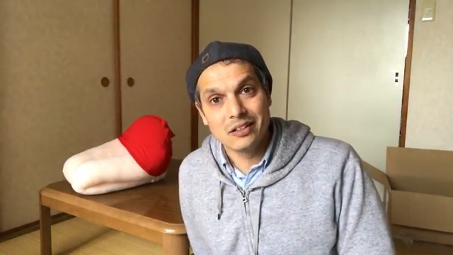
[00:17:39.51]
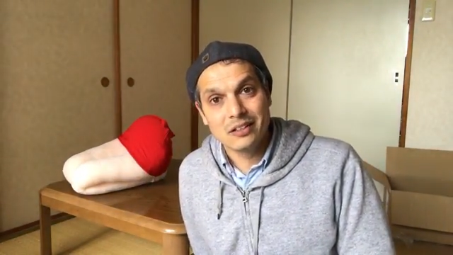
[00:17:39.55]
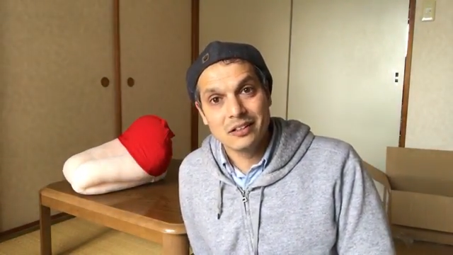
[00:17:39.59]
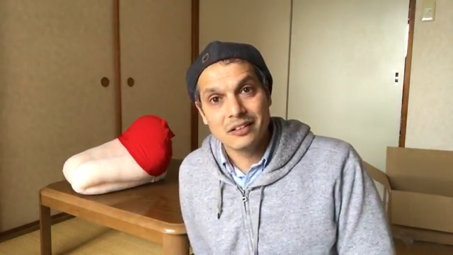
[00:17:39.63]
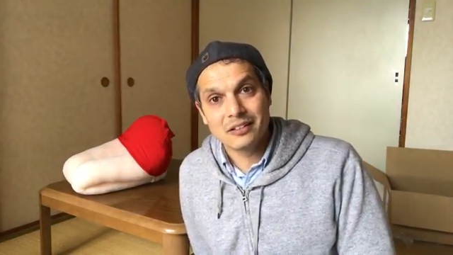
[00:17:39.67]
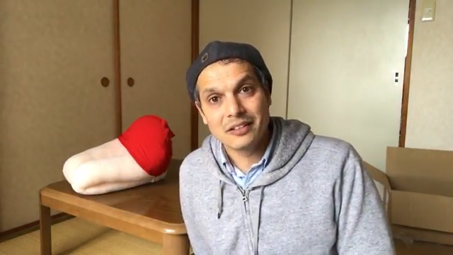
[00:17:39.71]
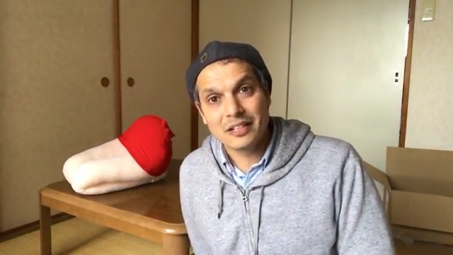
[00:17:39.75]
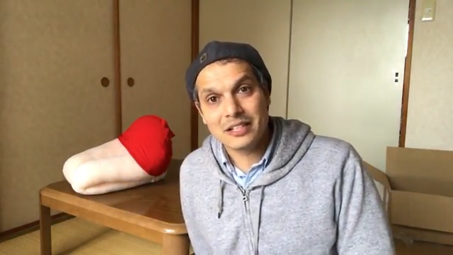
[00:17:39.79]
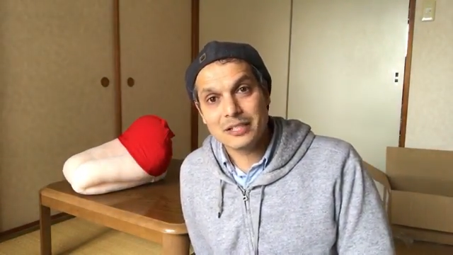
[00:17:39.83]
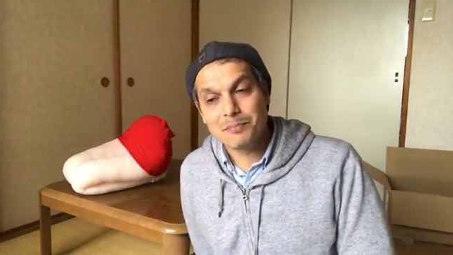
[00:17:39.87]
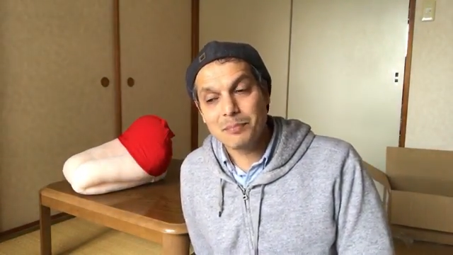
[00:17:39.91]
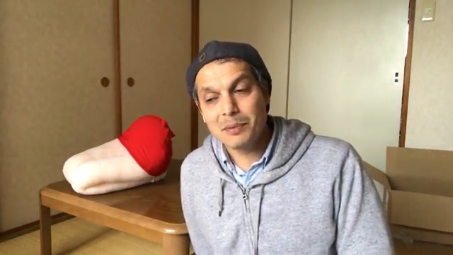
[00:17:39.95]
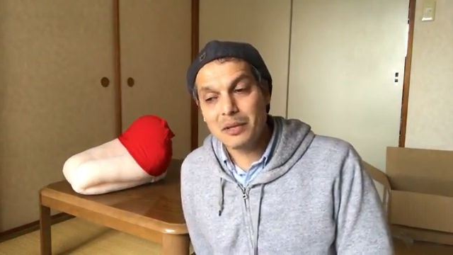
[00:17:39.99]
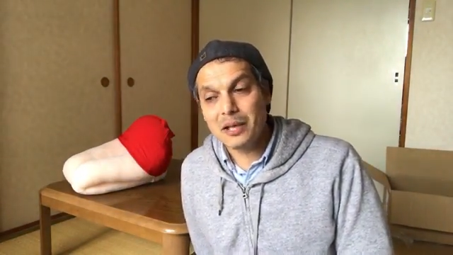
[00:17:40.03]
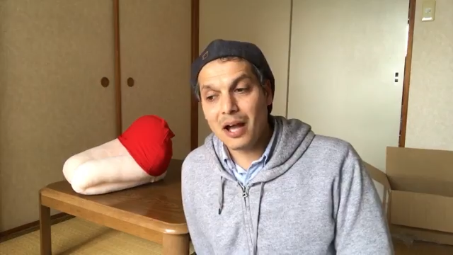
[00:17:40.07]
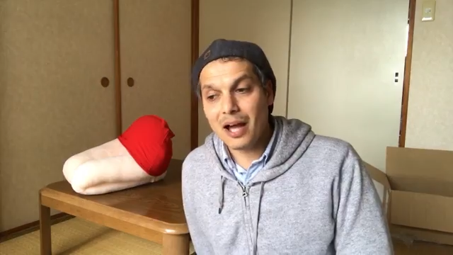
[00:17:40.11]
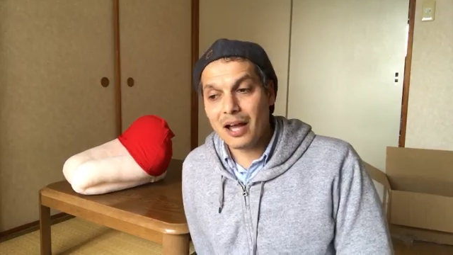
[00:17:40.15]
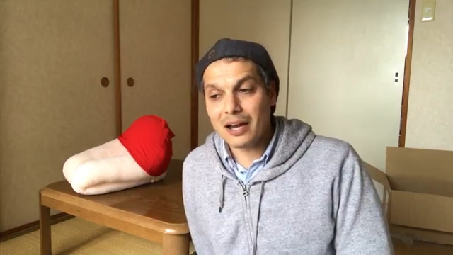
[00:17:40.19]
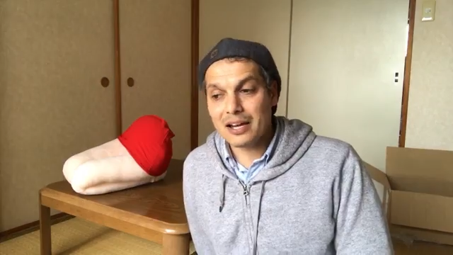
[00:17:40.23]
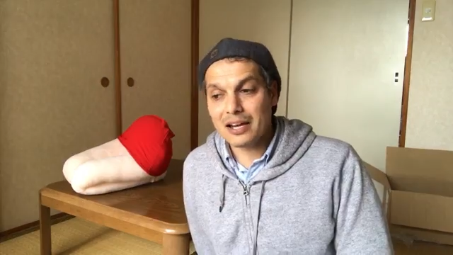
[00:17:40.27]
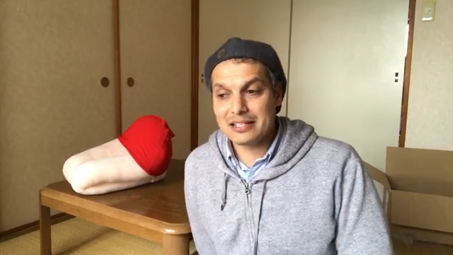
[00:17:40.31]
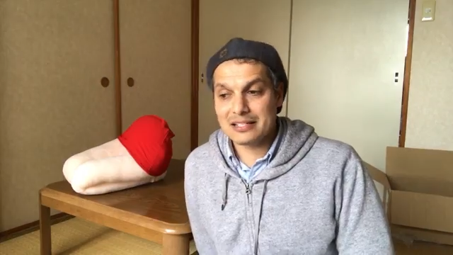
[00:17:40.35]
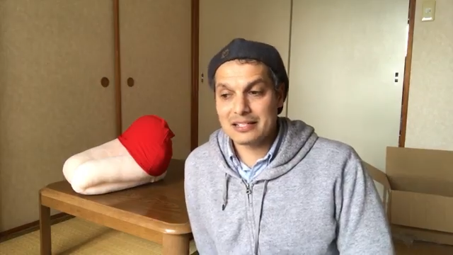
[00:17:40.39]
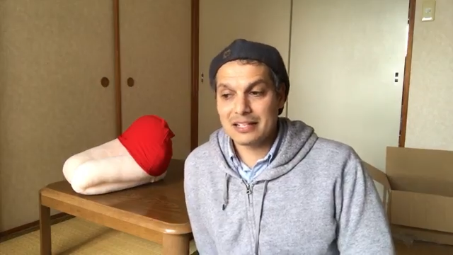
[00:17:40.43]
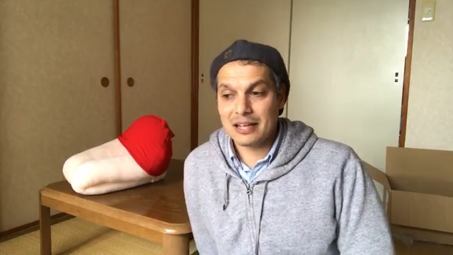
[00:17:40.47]
Let's be
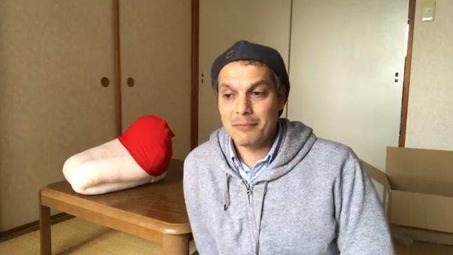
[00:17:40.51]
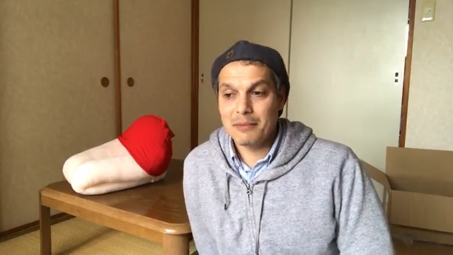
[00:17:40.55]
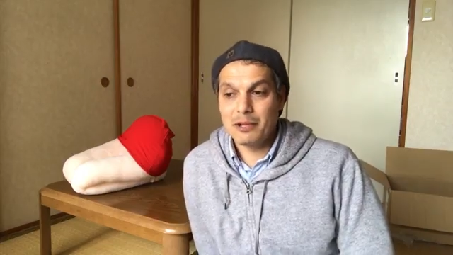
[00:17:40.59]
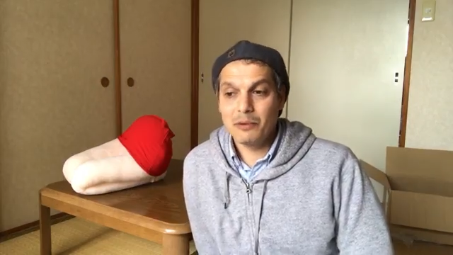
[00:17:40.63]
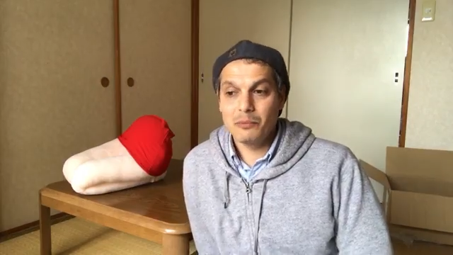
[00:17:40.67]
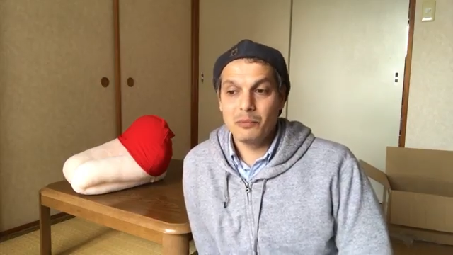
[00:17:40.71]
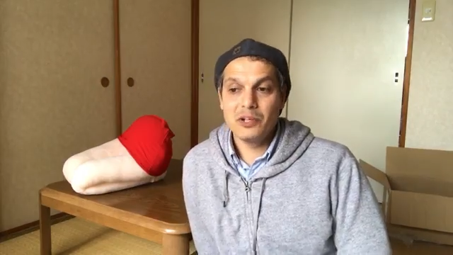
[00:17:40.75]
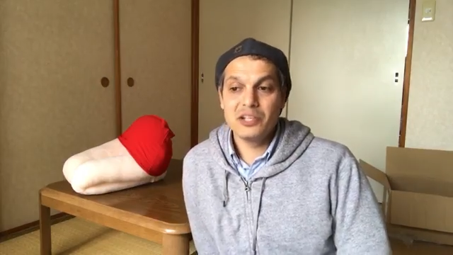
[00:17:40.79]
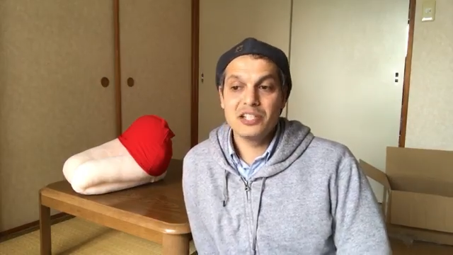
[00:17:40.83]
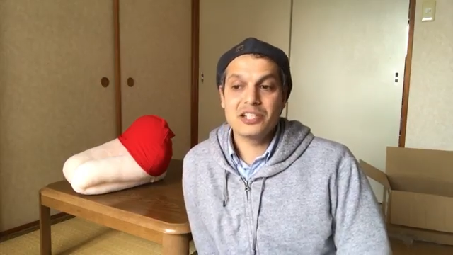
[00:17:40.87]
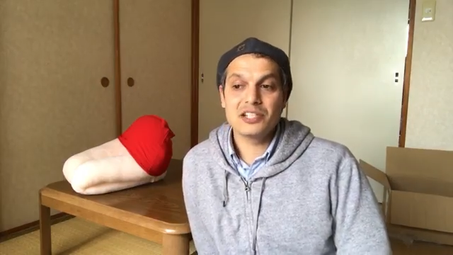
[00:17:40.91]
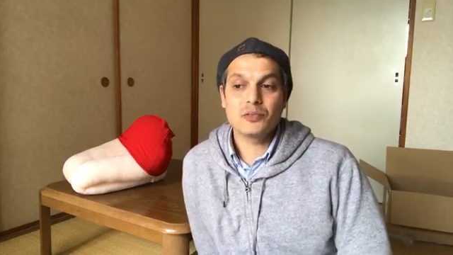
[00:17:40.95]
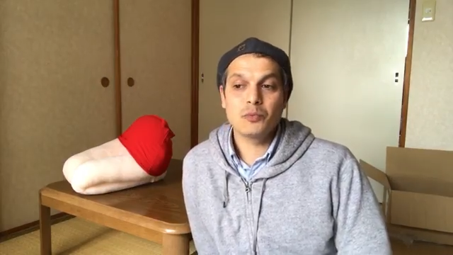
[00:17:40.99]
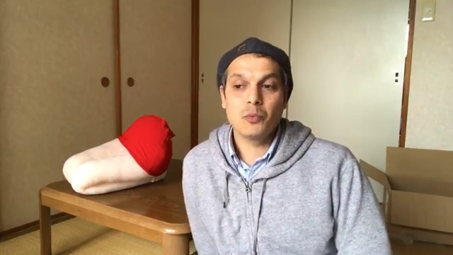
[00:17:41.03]
honest. I mean, we just